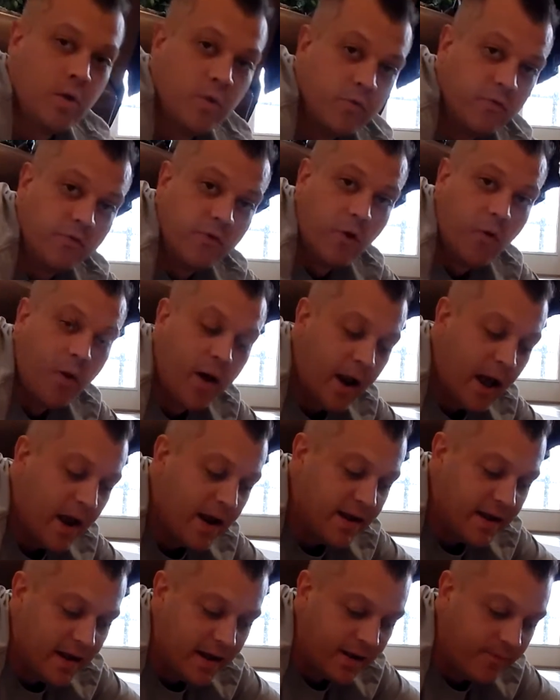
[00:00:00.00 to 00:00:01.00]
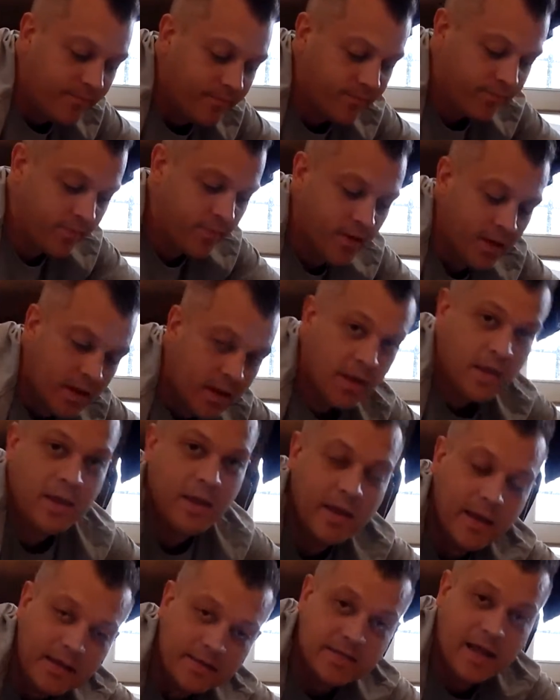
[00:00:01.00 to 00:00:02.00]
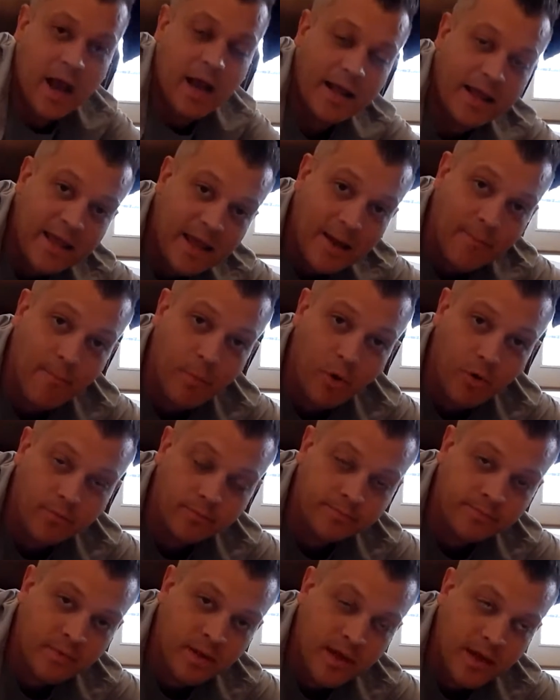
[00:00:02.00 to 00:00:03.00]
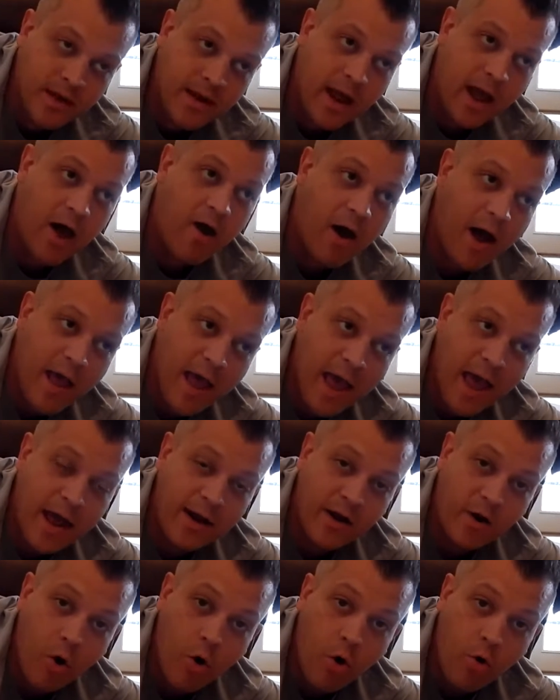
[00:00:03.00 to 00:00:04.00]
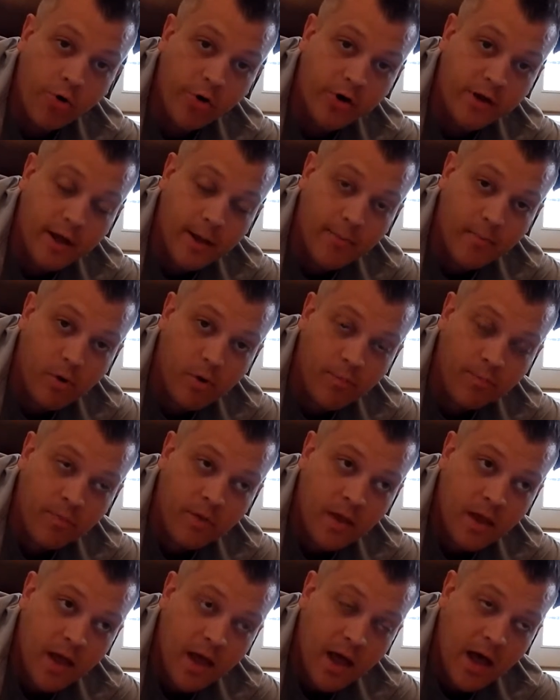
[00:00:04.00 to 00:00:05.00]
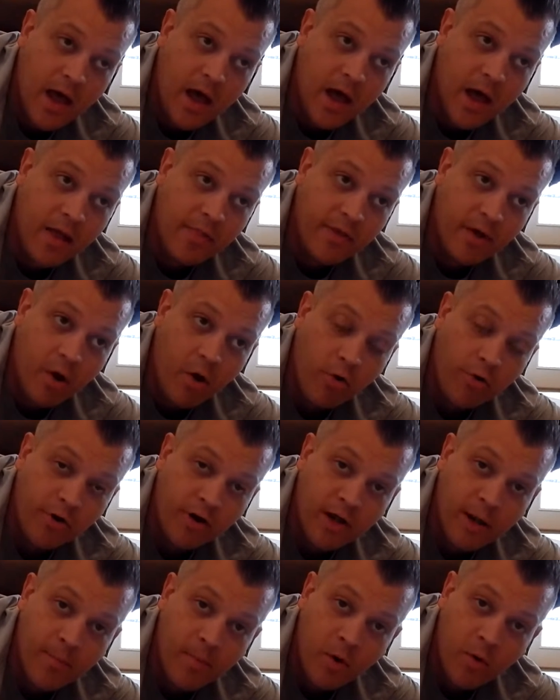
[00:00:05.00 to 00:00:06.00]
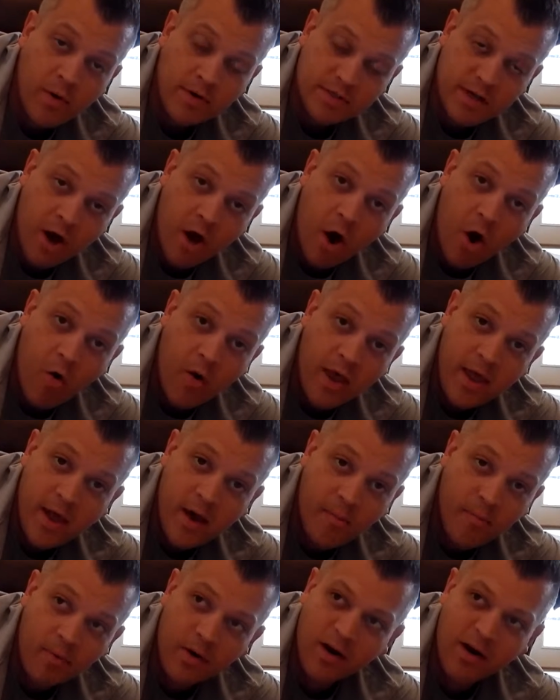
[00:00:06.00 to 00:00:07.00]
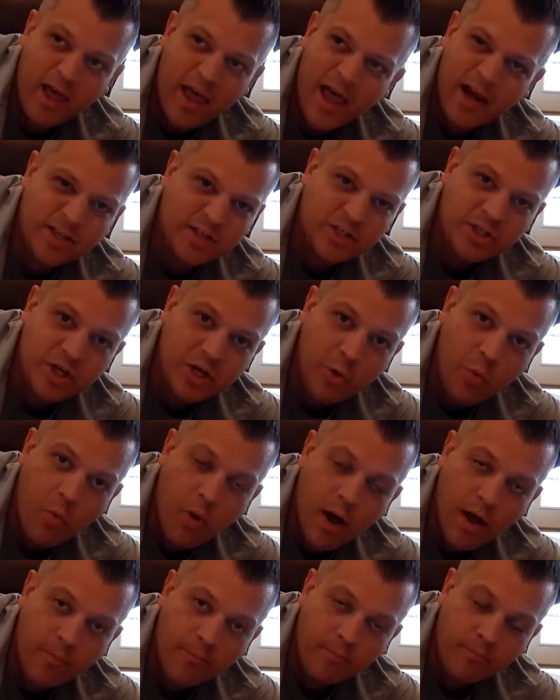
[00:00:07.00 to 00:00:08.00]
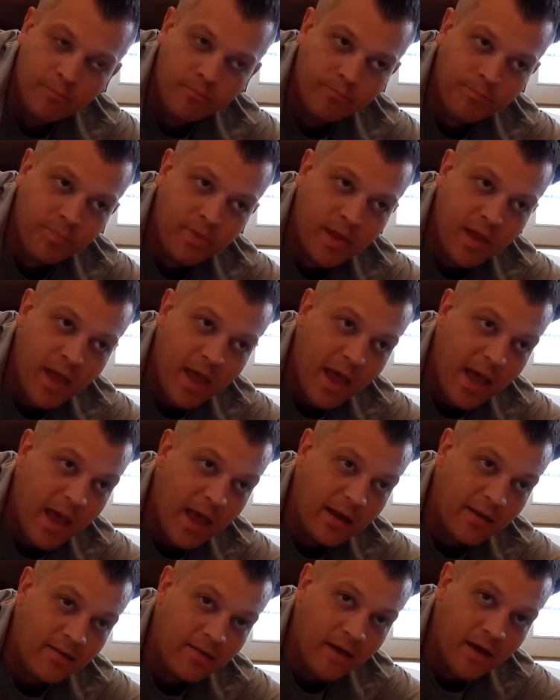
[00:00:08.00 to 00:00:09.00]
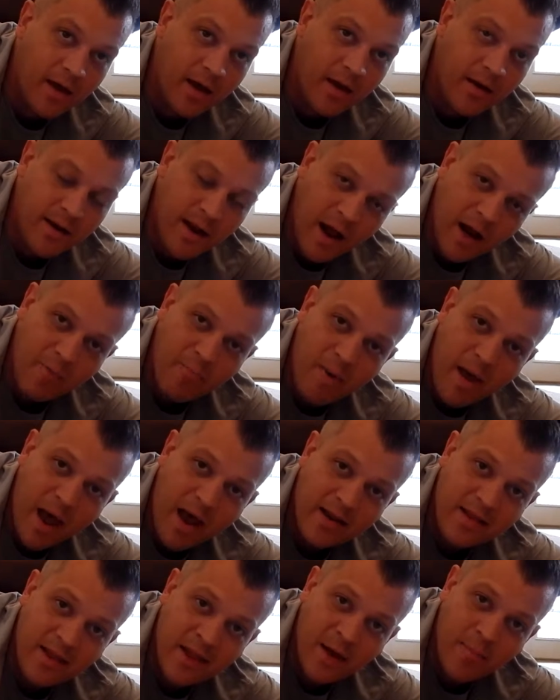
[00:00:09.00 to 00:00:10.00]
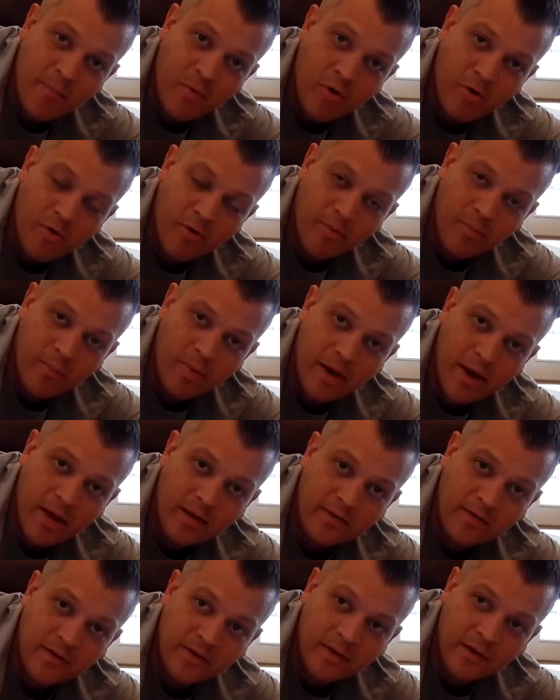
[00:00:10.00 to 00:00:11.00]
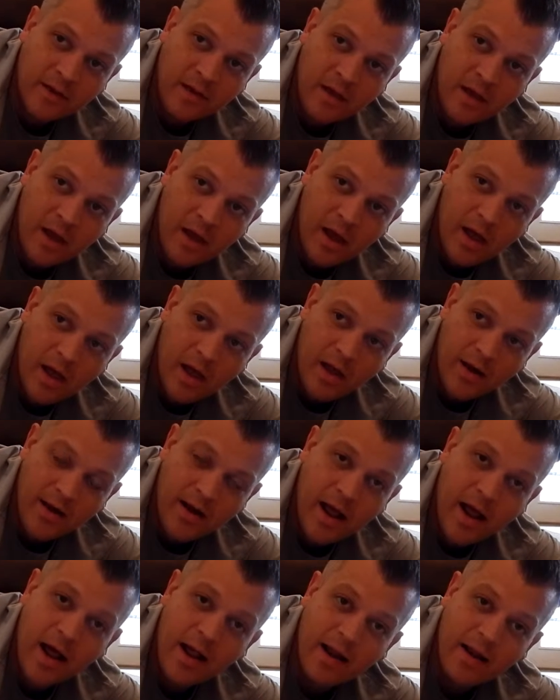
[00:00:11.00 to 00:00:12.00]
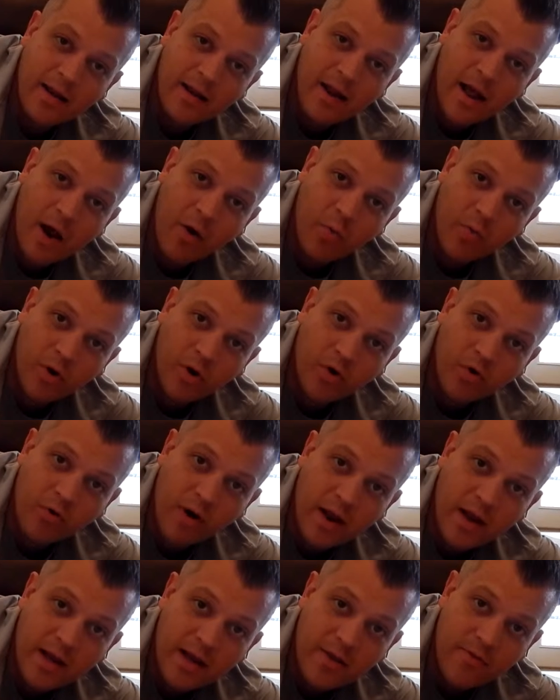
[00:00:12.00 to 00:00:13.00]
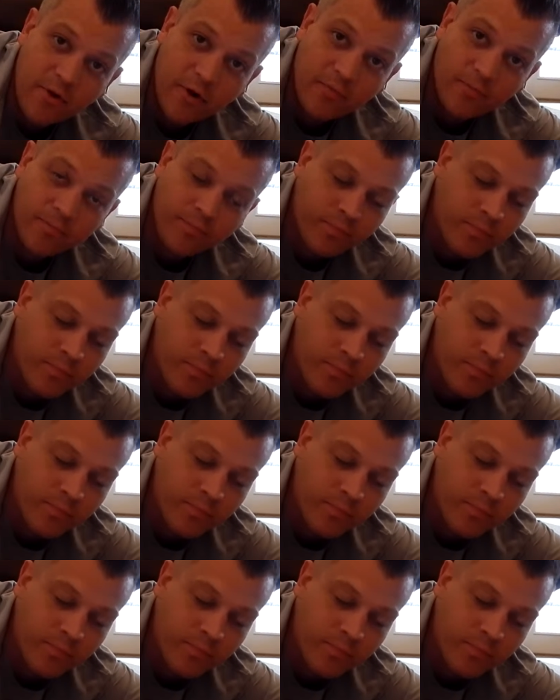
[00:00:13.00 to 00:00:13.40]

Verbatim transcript: So what I did is got a gimbal. Now I had an older gimbal uh, the older gimbal was a Hohem XG1, and uh, not a bad gimbal, but uh, not not real great either.